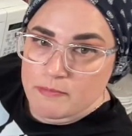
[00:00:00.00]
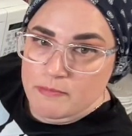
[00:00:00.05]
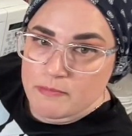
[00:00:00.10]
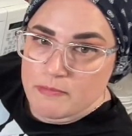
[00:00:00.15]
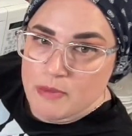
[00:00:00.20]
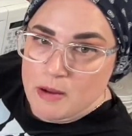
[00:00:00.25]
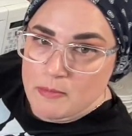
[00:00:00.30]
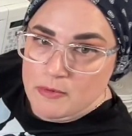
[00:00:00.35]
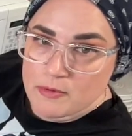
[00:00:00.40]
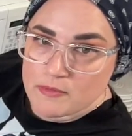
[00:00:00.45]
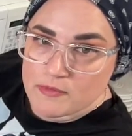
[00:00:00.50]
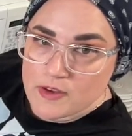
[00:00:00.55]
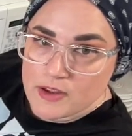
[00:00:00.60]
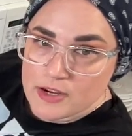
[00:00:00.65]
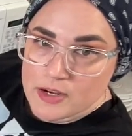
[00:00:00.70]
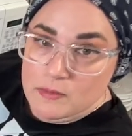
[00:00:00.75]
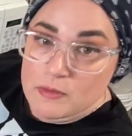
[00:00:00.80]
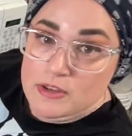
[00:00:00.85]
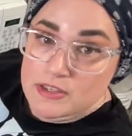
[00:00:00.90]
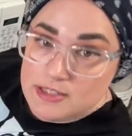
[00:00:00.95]
bubble
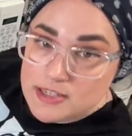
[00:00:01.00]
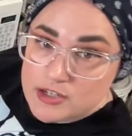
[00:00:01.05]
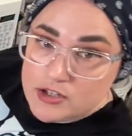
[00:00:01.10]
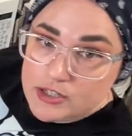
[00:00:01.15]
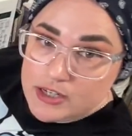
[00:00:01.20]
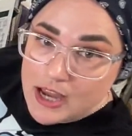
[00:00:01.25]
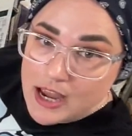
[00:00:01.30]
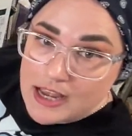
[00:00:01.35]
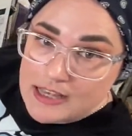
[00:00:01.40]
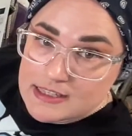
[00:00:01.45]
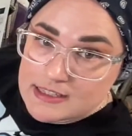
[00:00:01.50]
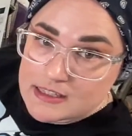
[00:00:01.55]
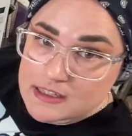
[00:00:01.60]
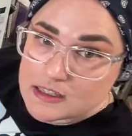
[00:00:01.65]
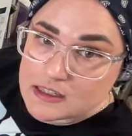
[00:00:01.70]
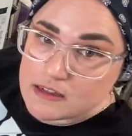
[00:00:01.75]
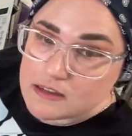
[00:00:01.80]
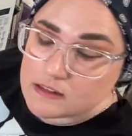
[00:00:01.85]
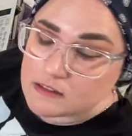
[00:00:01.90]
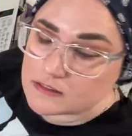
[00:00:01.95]
fondant with citric acid.